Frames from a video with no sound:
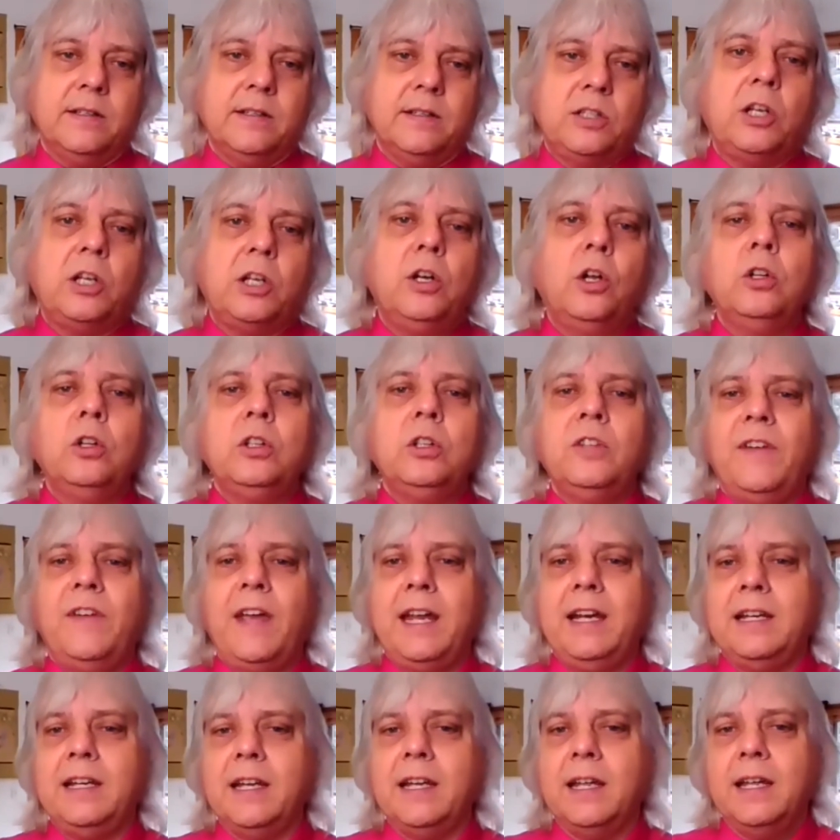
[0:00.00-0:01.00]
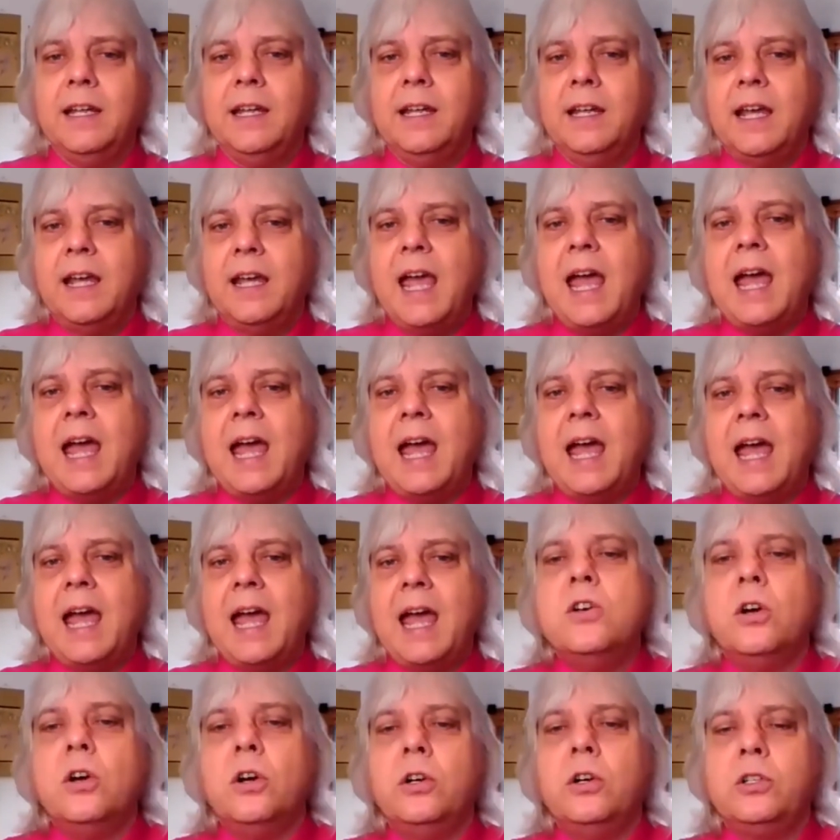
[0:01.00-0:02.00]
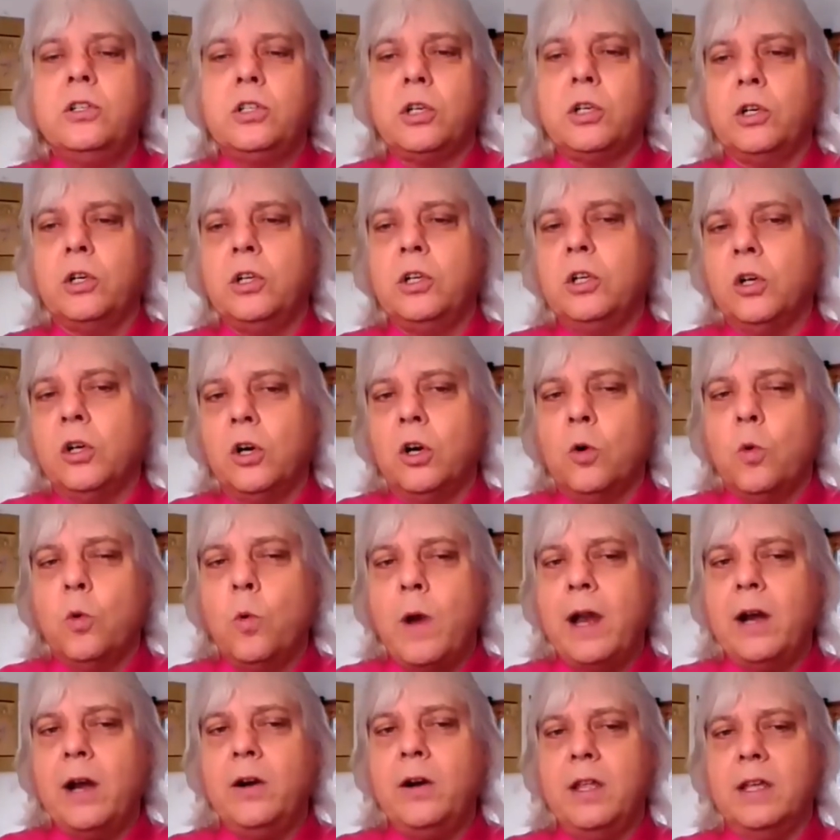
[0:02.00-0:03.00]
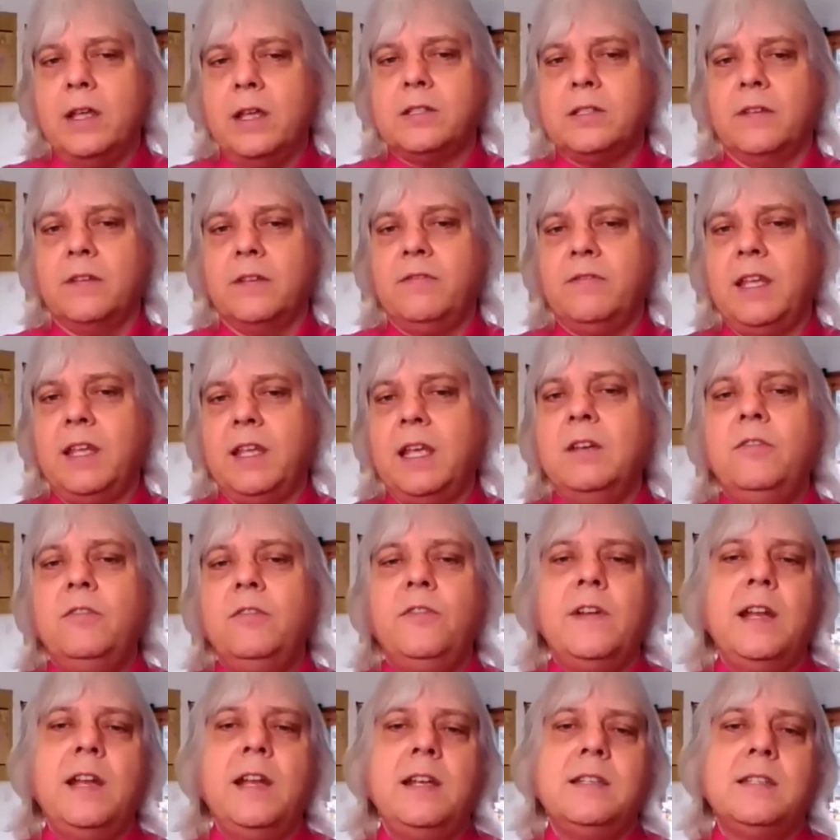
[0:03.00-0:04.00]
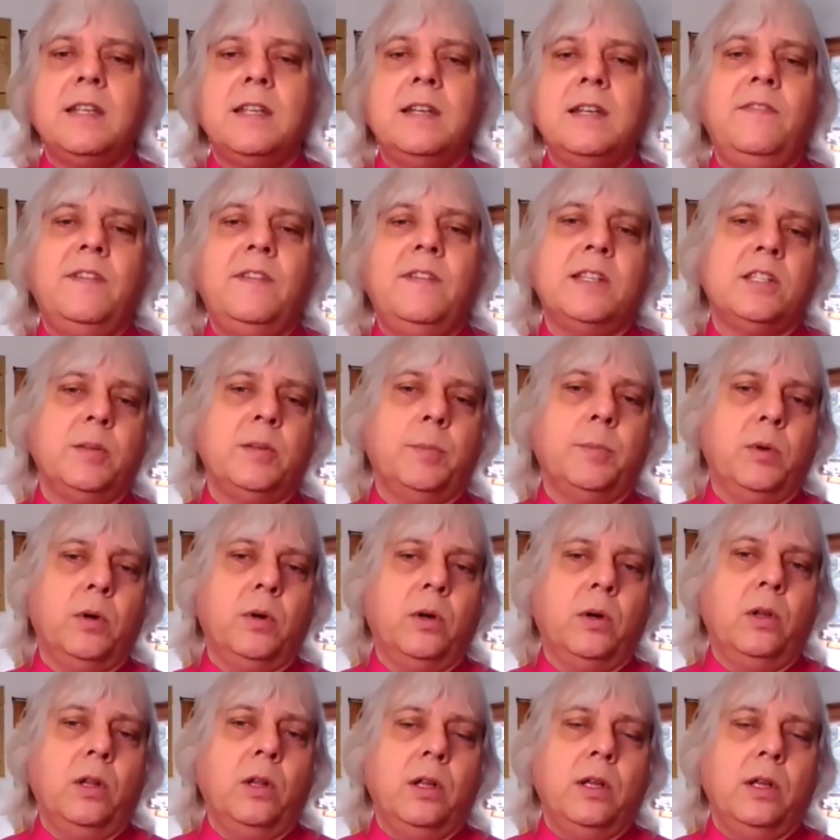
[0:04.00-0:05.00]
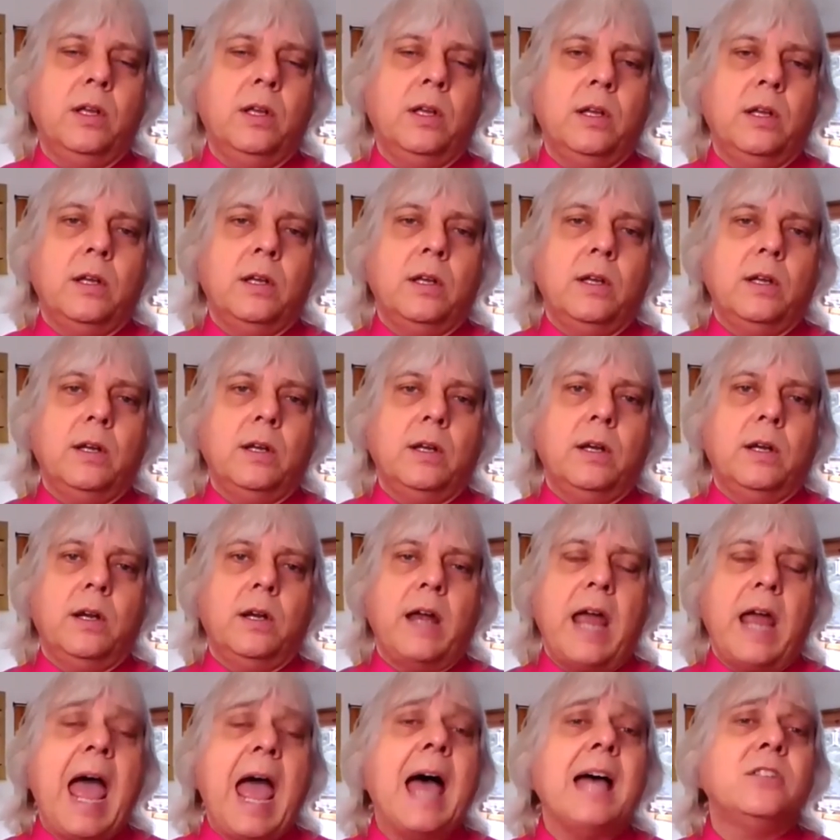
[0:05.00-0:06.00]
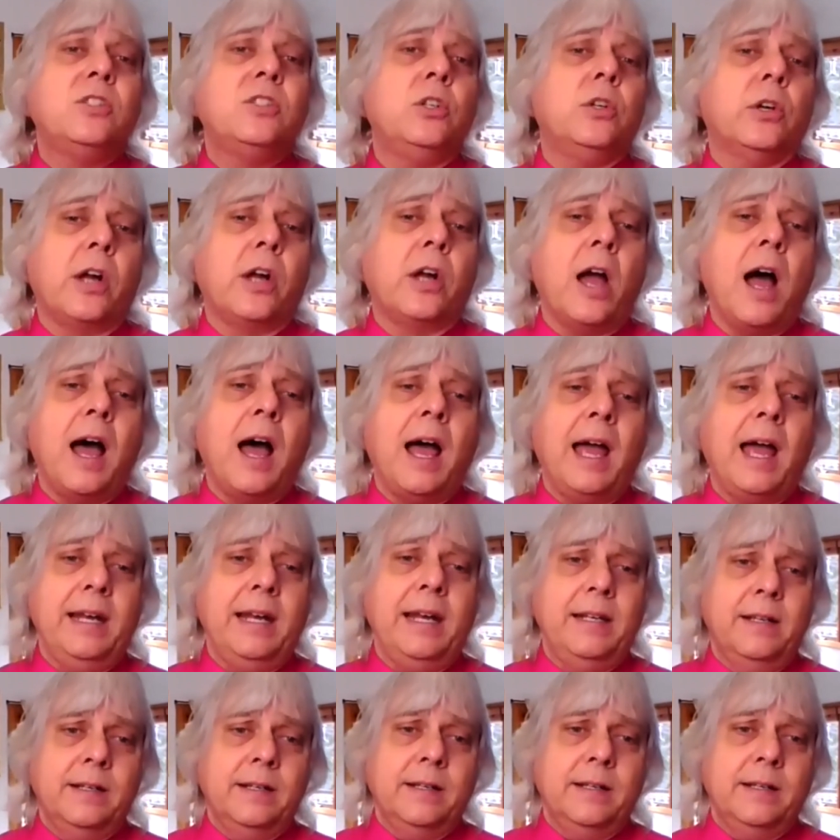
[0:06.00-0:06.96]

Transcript: to cultivate and nurture your awareness of the infinite invisible as your guide,